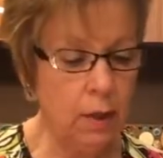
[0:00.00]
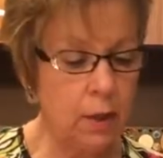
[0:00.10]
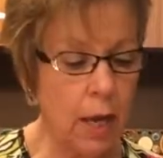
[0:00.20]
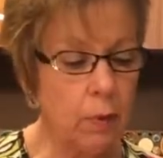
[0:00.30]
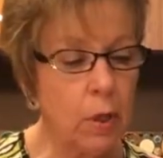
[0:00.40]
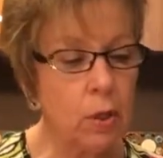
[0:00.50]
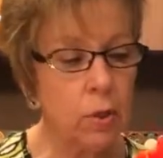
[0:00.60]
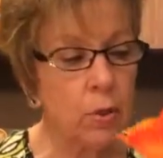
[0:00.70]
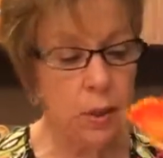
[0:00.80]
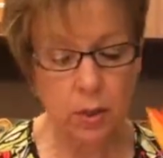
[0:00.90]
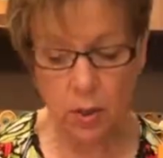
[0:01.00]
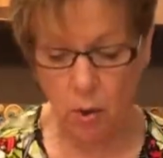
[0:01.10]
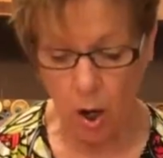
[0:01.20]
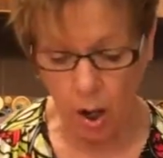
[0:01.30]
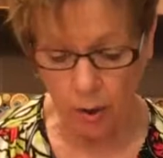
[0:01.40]
So I'm going to do this to
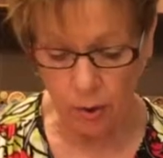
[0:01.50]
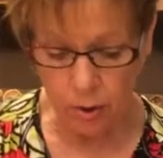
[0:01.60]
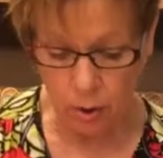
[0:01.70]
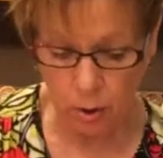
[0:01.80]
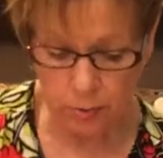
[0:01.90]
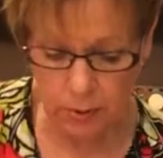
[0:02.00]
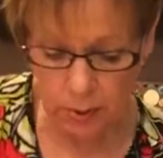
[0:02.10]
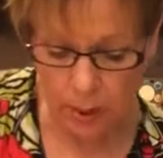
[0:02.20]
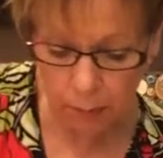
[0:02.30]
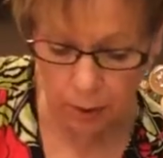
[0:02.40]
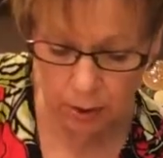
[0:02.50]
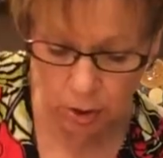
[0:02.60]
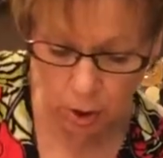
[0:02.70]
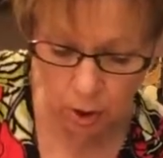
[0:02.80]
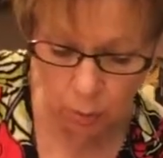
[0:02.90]
all of the tulips, and then I'm going to
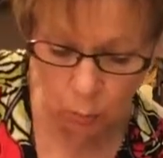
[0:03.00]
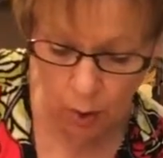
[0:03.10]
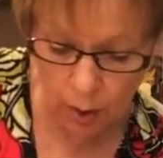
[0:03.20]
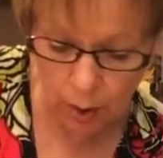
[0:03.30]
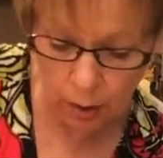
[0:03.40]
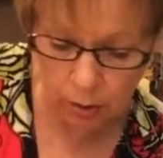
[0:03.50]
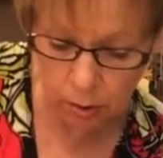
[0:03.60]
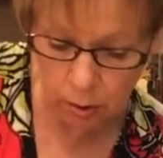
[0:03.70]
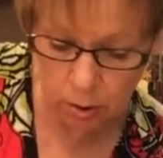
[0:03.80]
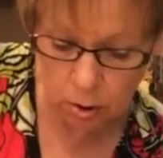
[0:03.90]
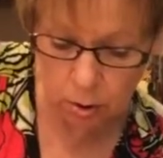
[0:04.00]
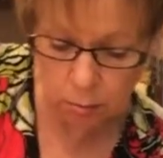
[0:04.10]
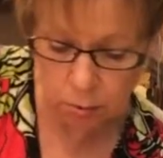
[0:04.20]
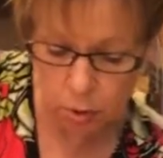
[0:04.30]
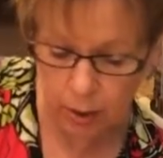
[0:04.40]
show you one other little
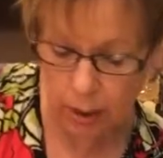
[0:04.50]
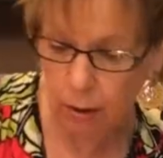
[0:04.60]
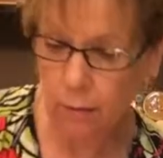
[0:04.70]
tulip trick.